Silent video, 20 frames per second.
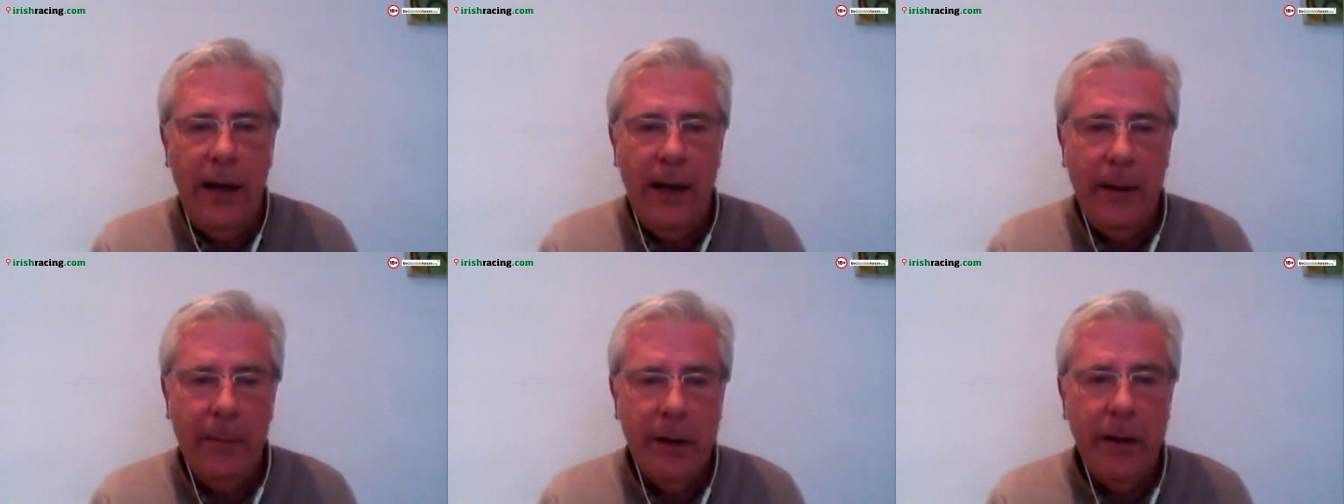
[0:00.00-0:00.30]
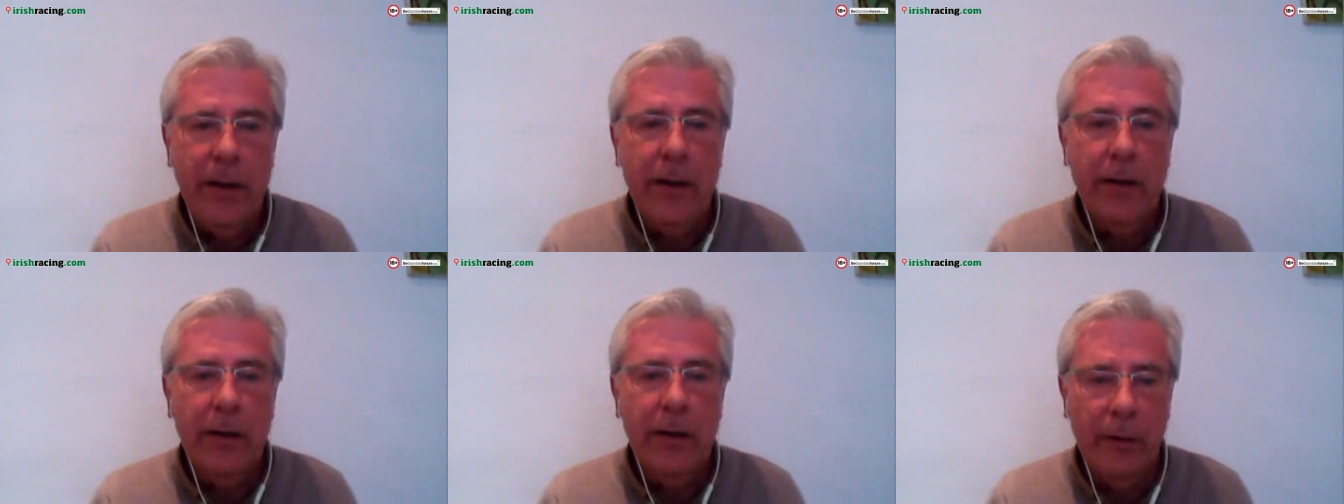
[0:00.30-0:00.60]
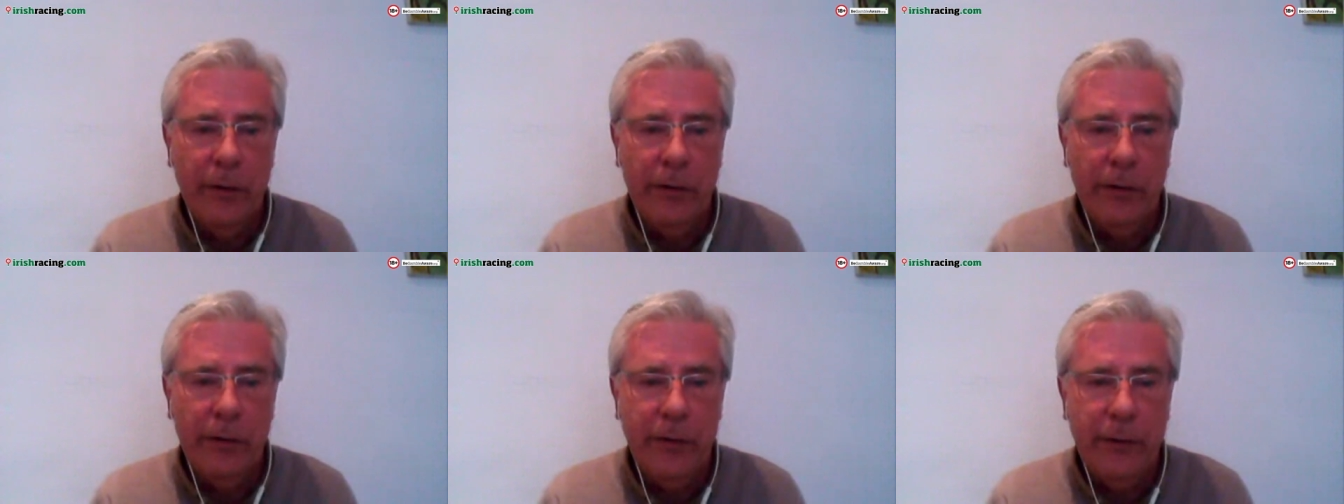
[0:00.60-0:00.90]

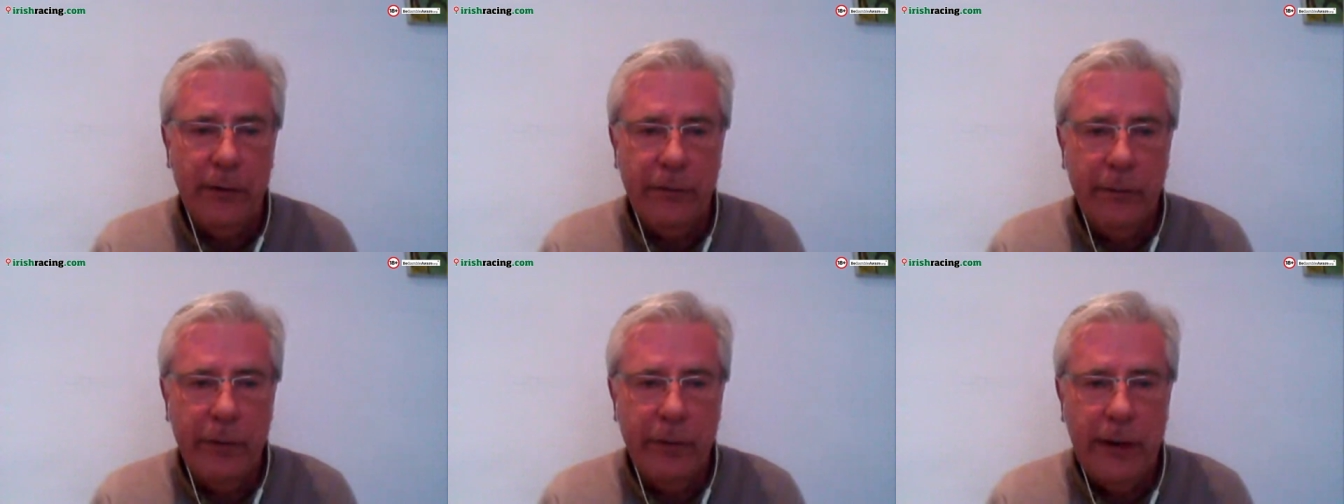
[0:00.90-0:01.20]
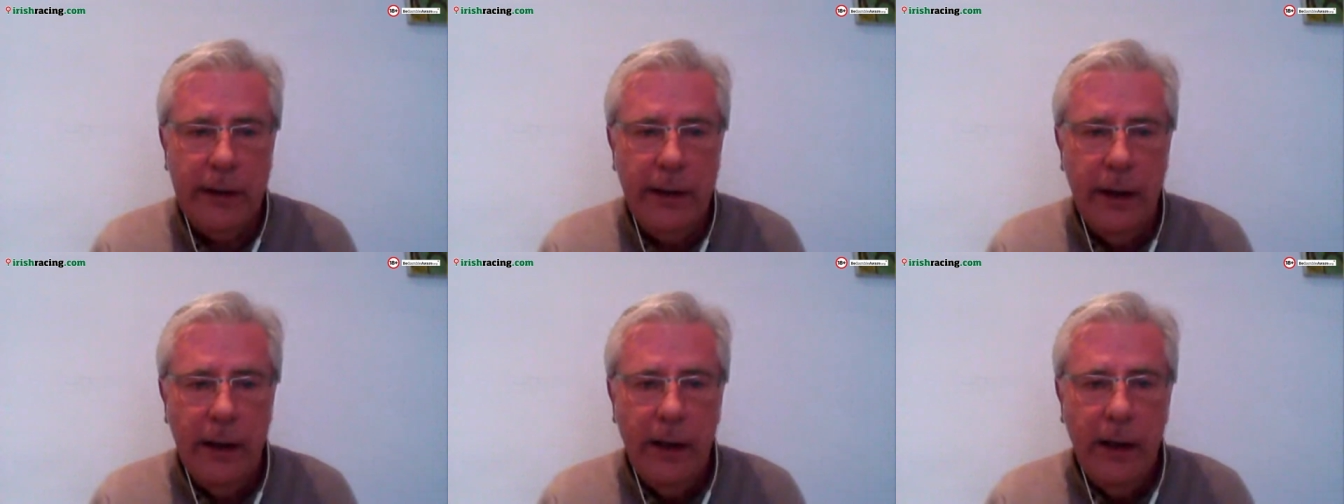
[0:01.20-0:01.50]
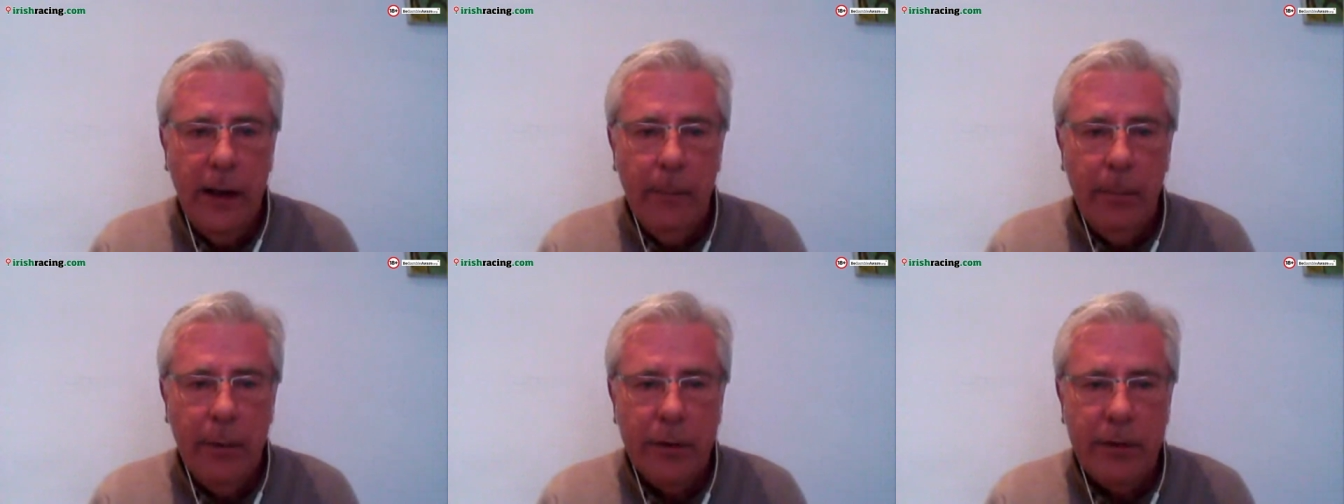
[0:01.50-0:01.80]
hero stuff, really.
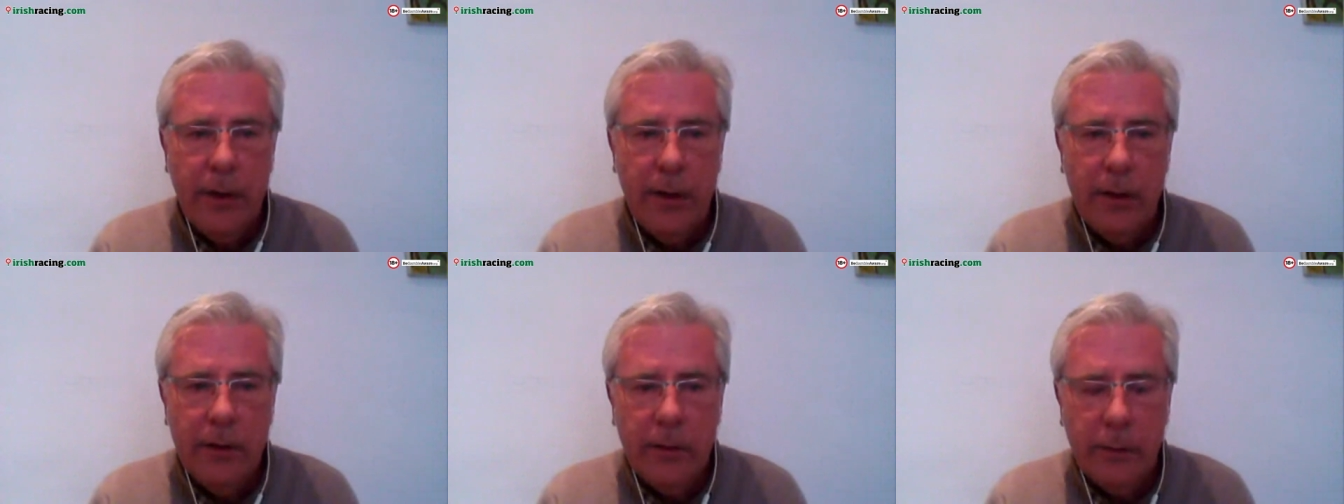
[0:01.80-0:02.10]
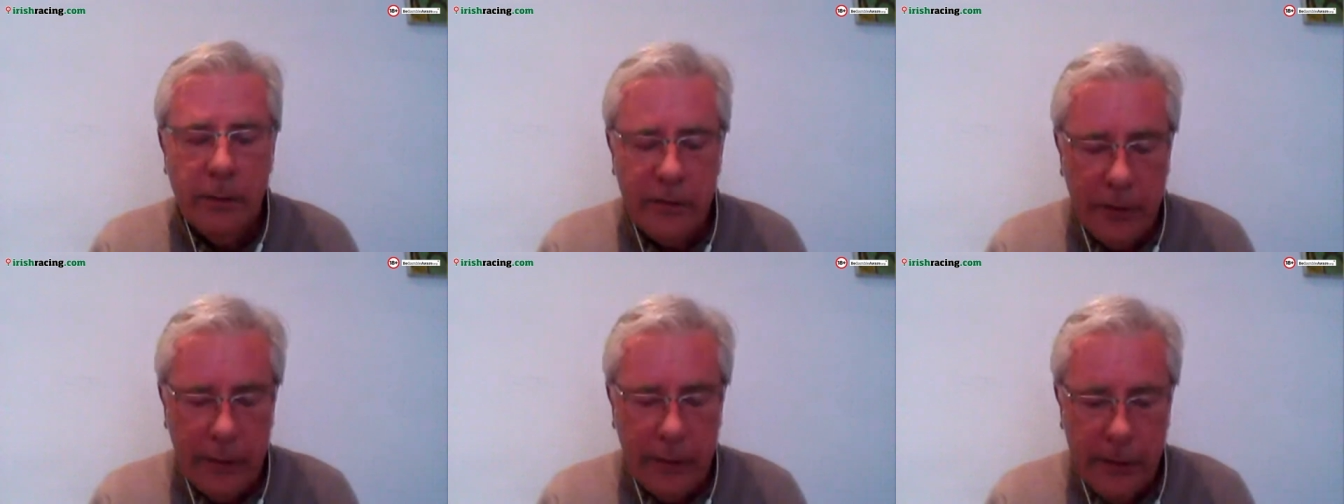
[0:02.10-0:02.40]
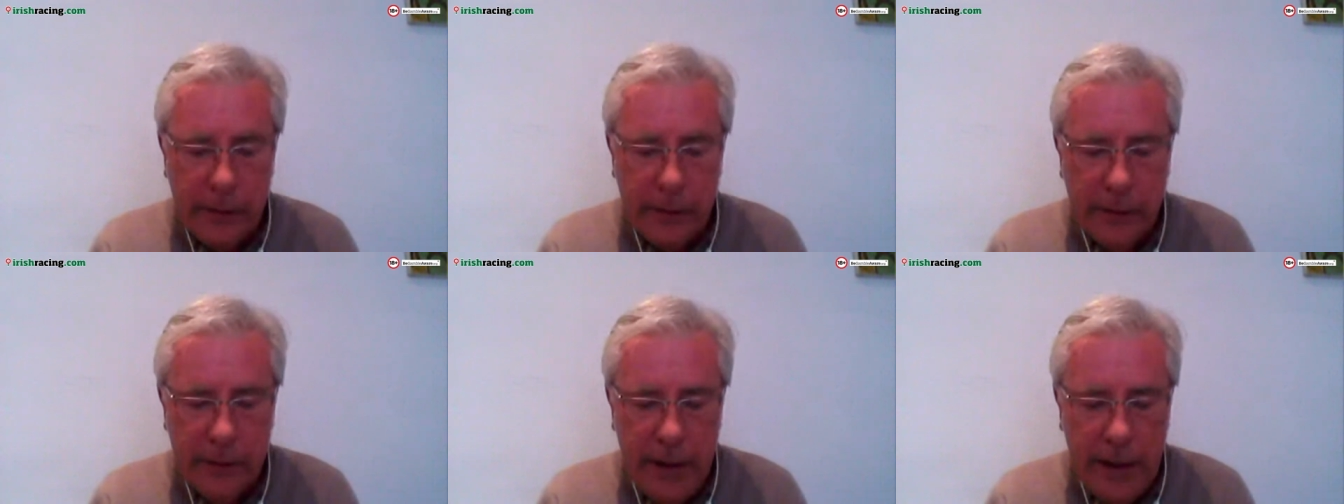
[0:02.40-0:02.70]
But there was
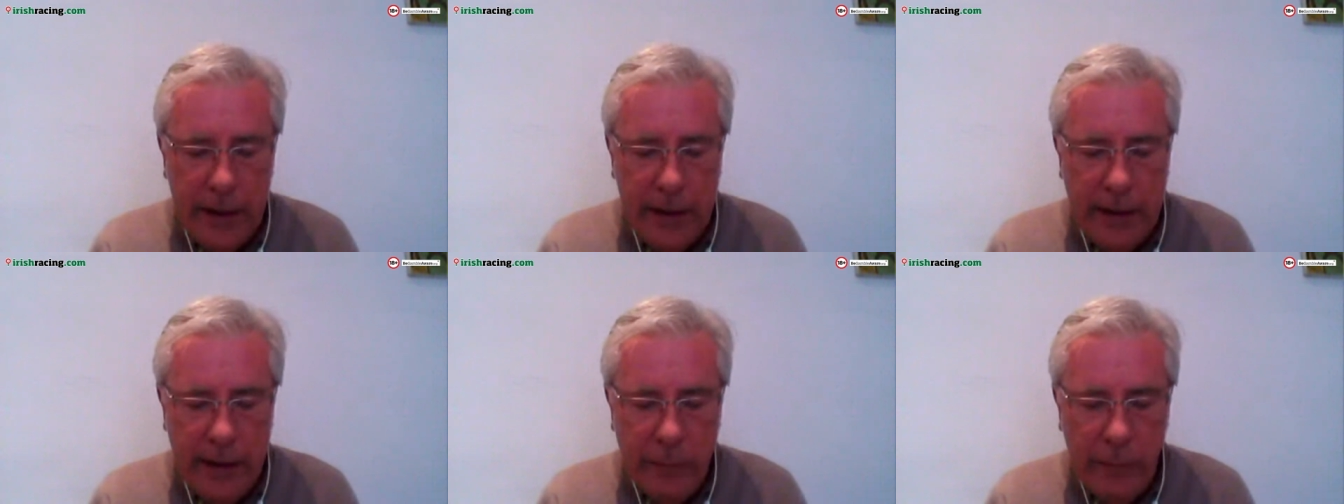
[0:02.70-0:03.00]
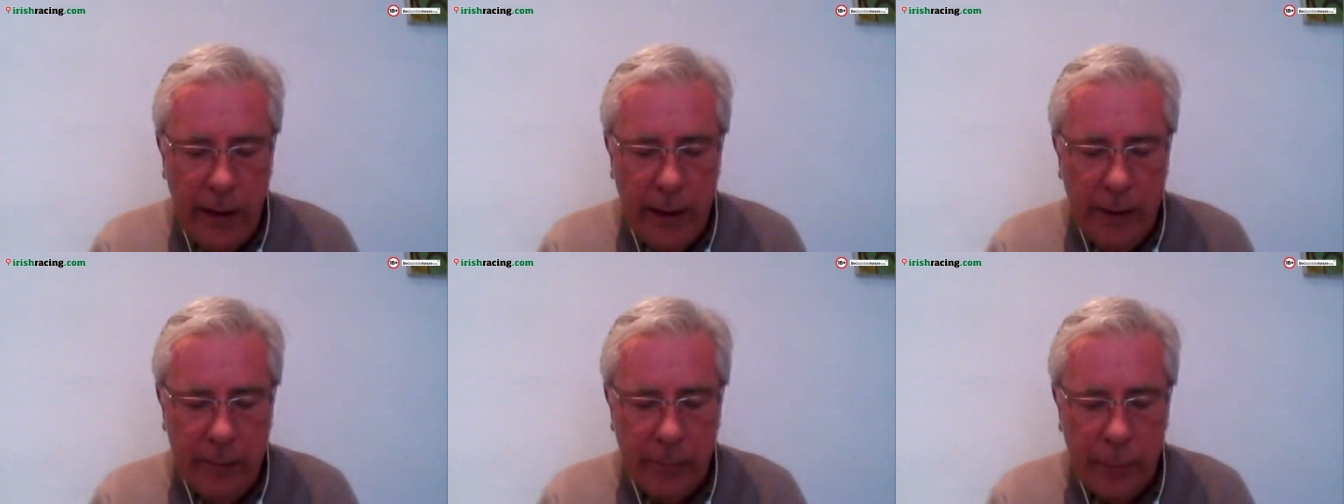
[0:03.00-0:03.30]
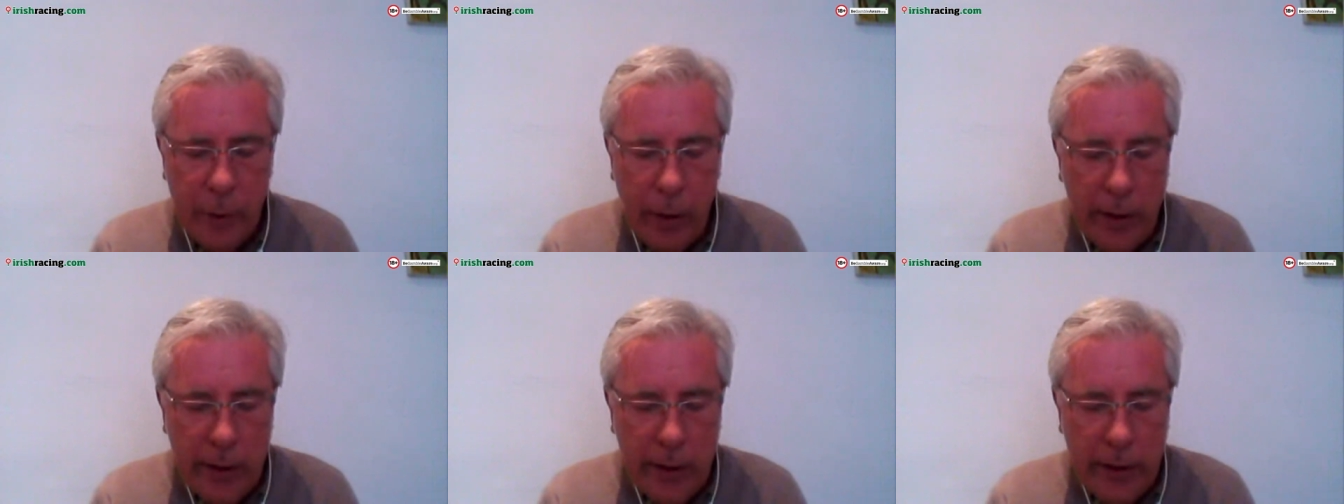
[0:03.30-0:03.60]
another day he ran
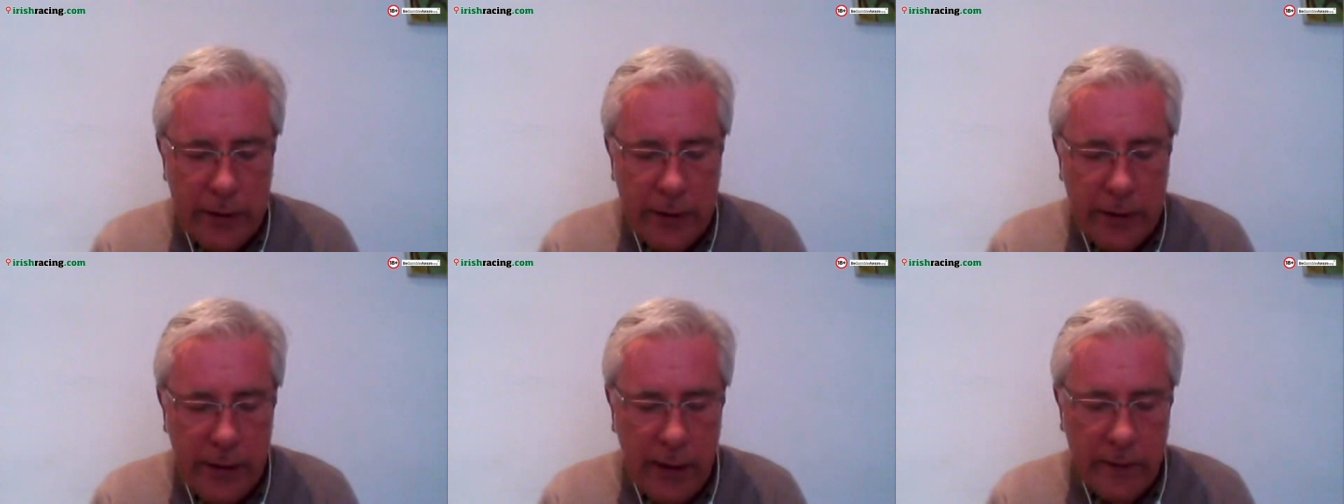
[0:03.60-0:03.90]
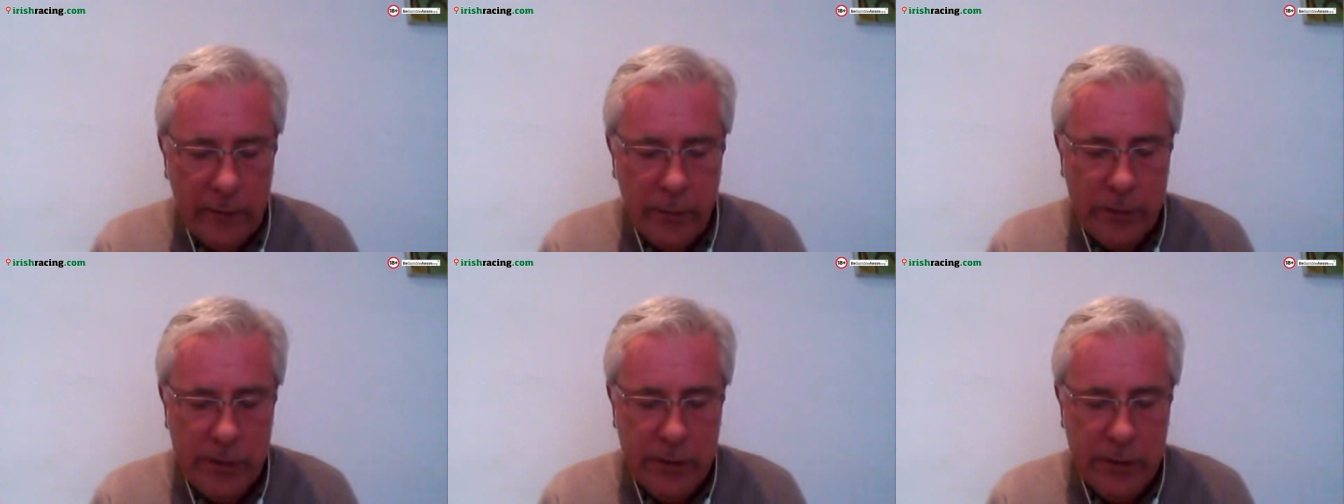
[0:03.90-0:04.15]
prior to that,